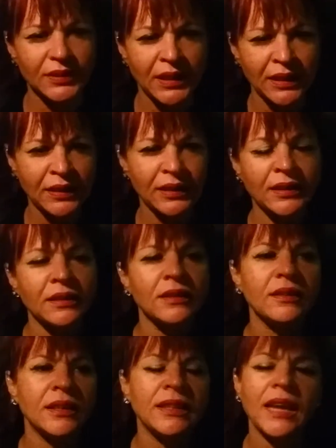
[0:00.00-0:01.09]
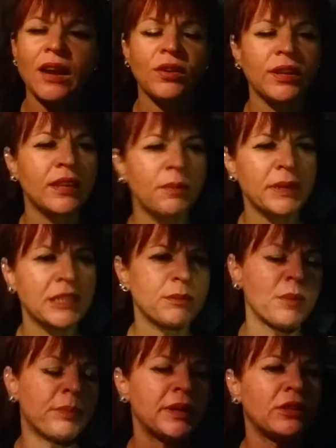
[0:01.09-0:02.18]
anything in the area that I picked him
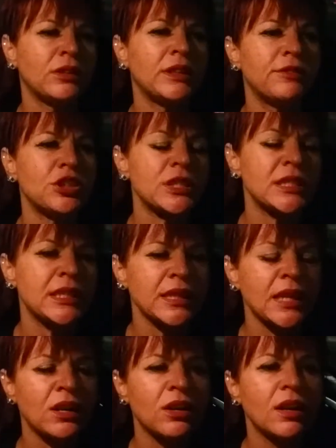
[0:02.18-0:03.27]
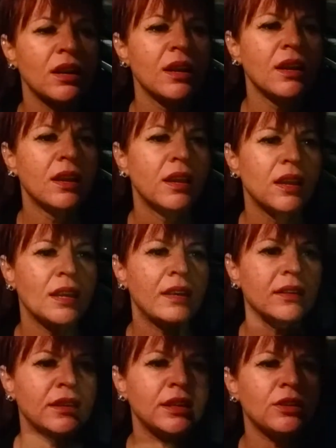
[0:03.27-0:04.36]
up in, or even just sitting there.
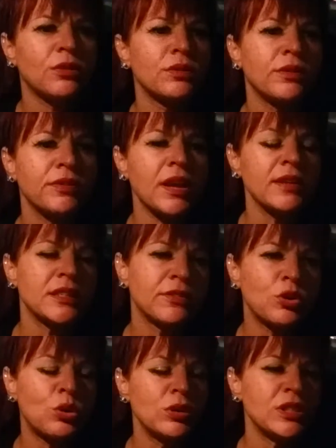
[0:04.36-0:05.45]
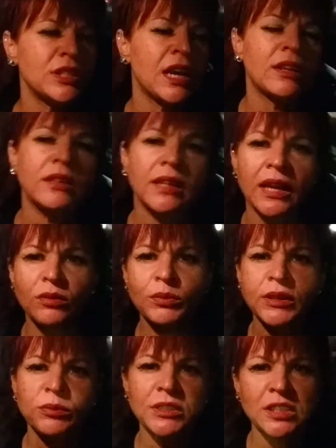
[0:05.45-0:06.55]
And, I said, of course not.
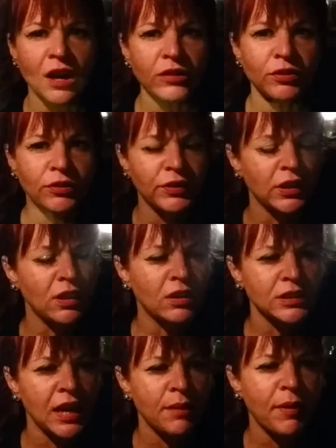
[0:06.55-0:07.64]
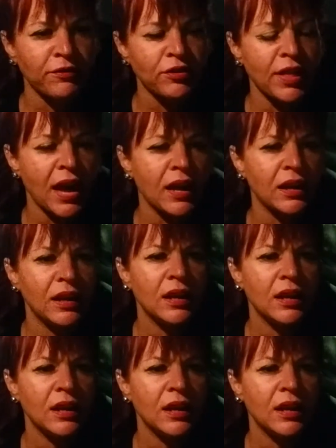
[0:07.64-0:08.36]
And we talked for a very long time after that